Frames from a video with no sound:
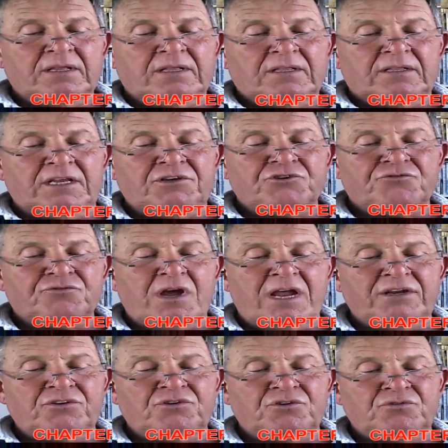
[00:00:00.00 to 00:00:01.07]
They
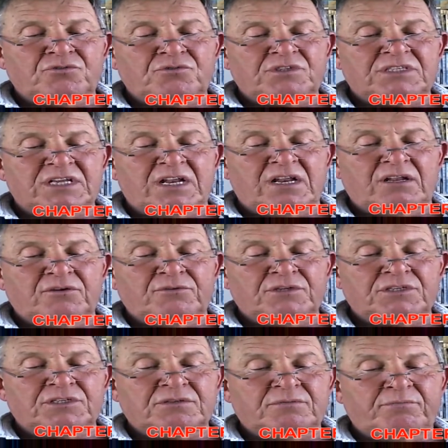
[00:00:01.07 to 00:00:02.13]
tried to, said
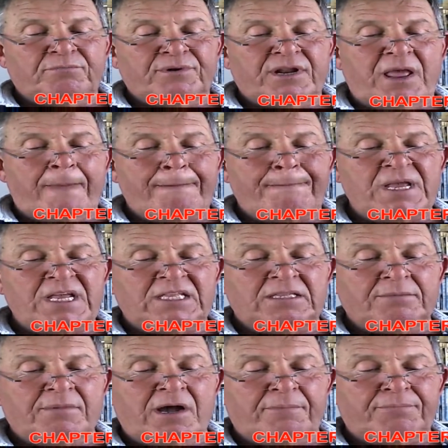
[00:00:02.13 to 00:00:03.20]
Lewis, but I beat
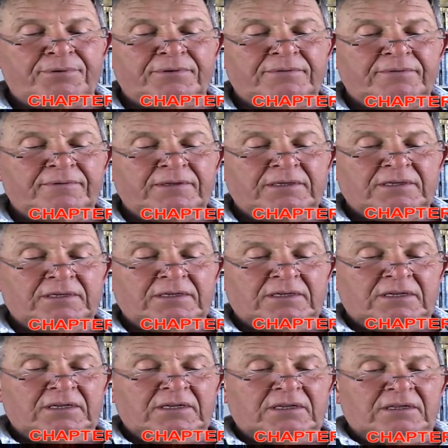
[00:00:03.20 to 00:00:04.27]
them up.
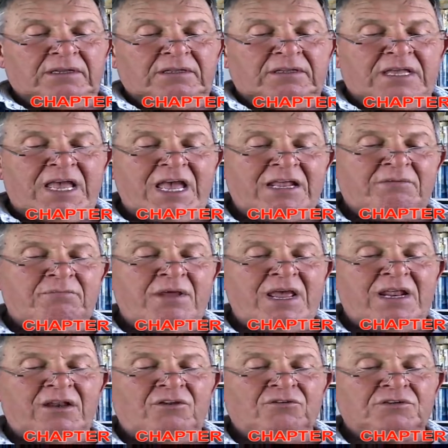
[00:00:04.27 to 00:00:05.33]
The
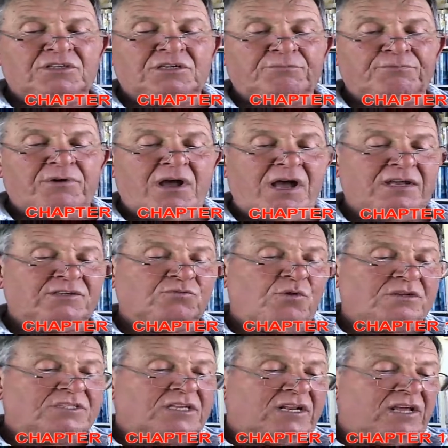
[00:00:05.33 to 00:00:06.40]
headman looked surprised.
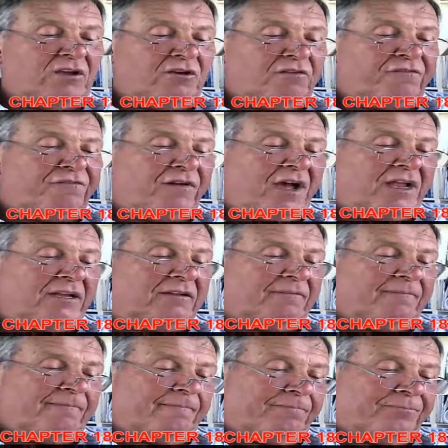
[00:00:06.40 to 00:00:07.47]
Was it a good fight?
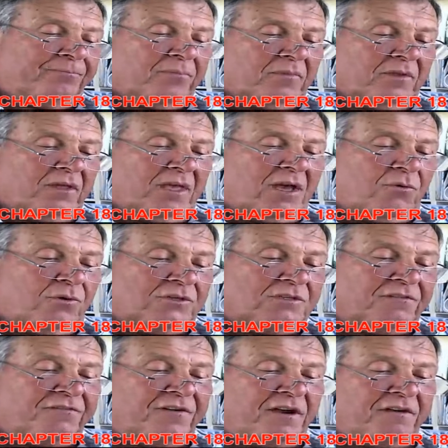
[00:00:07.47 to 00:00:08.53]
It was a
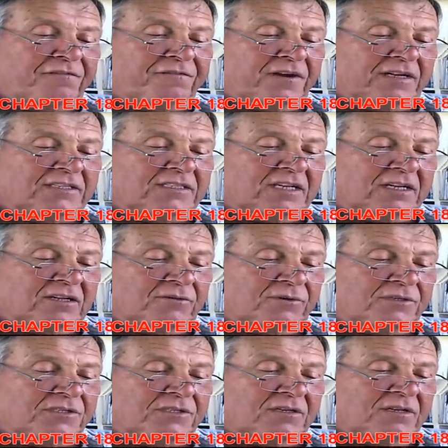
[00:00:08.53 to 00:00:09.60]
fair fight, said
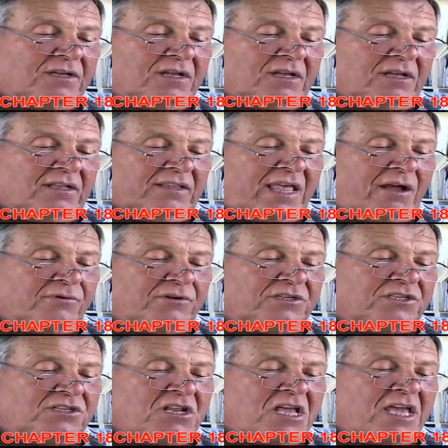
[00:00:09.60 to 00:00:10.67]
Lewis. They were
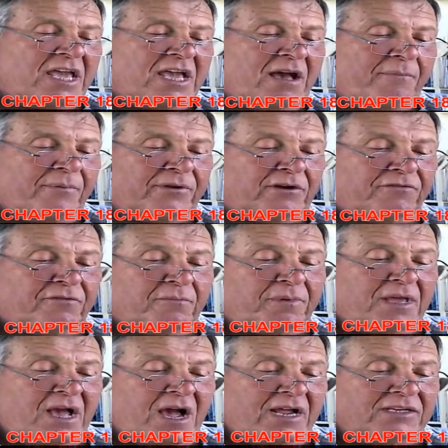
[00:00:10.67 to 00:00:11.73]
sneaking up on her from
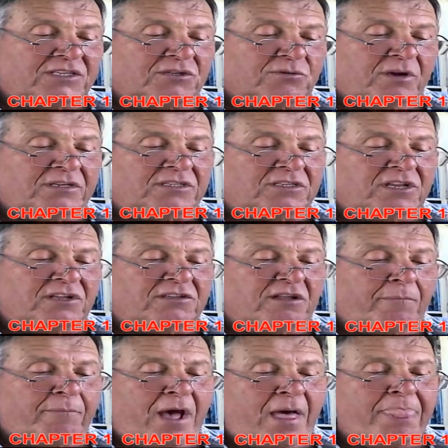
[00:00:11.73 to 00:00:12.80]
behind, so I sneaked
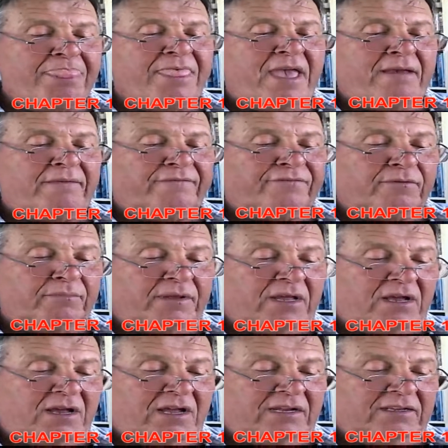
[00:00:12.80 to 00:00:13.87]
up on them from
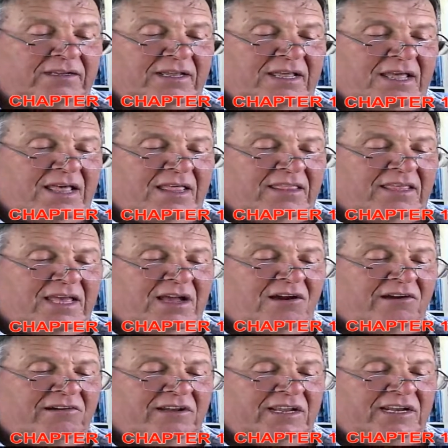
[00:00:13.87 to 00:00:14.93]
behind. They
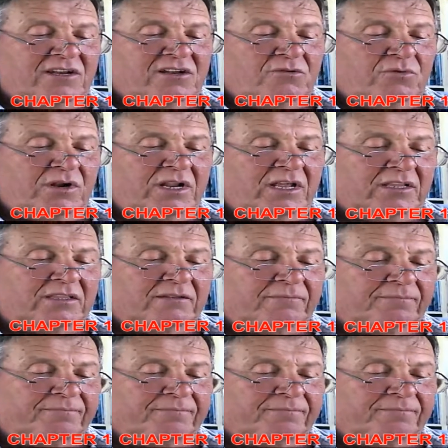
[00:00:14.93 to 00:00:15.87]
hardly knew what hit them.